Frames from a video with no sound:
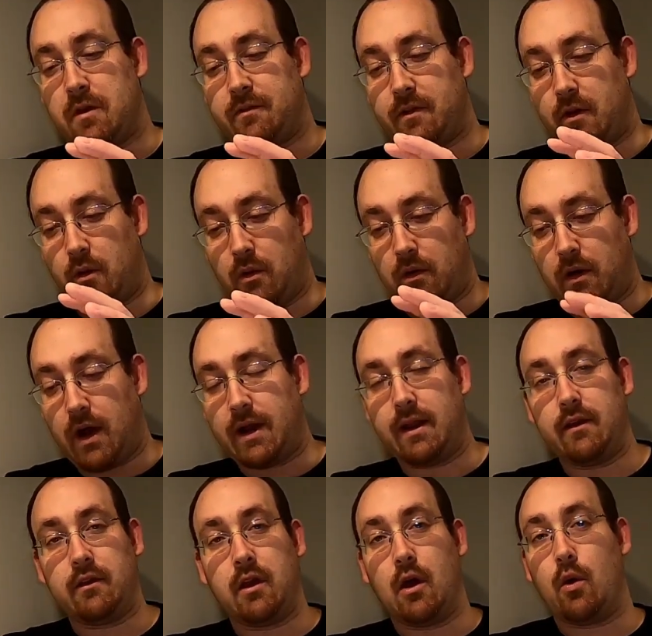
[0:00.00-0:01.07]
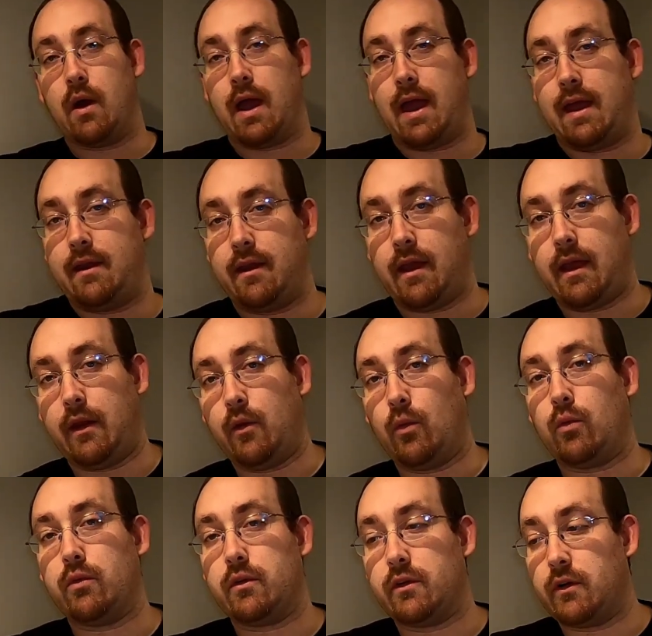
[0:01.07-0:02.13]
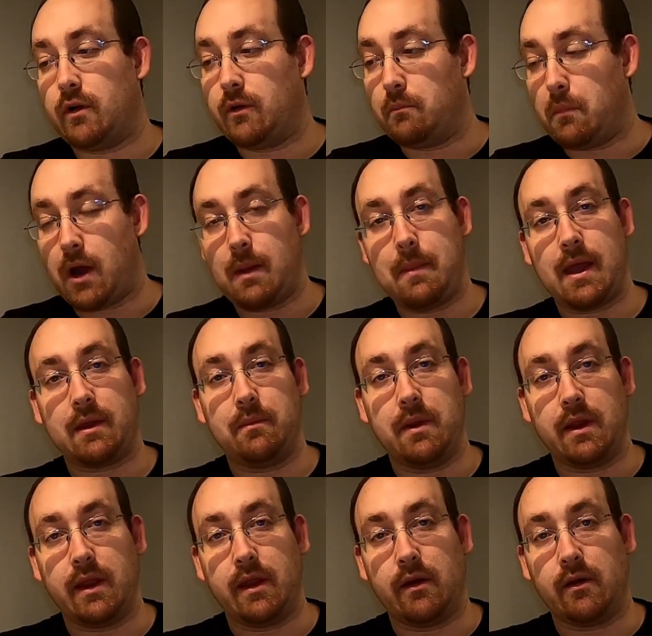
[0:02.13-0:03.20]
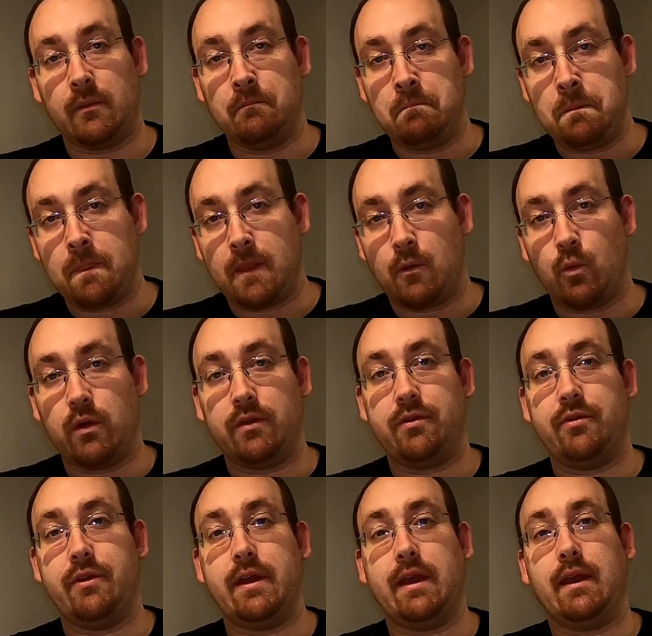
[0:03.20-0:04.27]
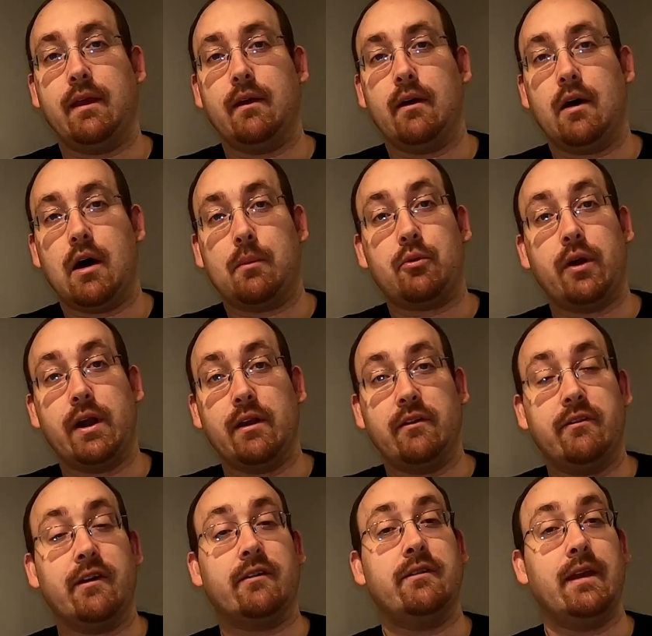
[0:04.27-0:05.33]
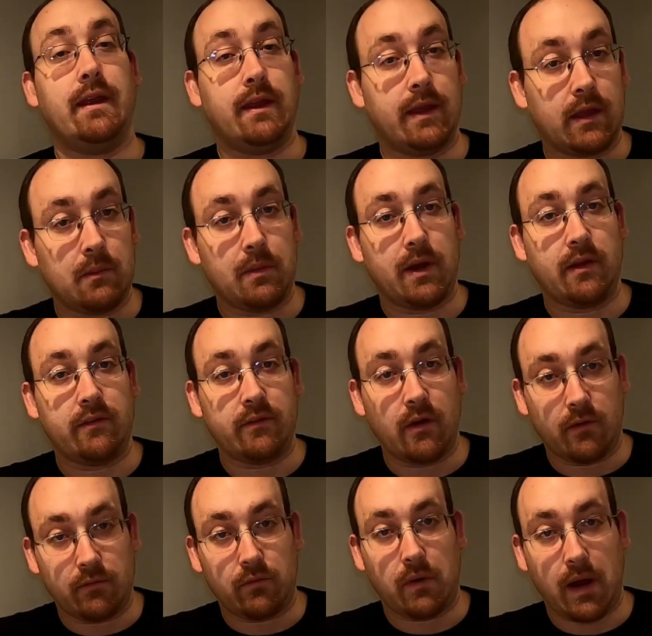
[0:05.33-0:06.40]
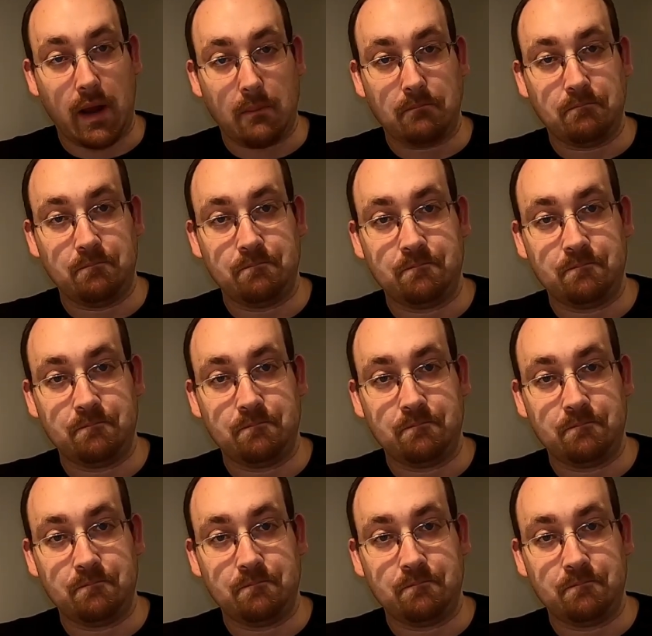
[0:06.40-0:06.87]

So I did go ahead and order my Mac Mini here with the upgraded 16 gigabytes of RAM.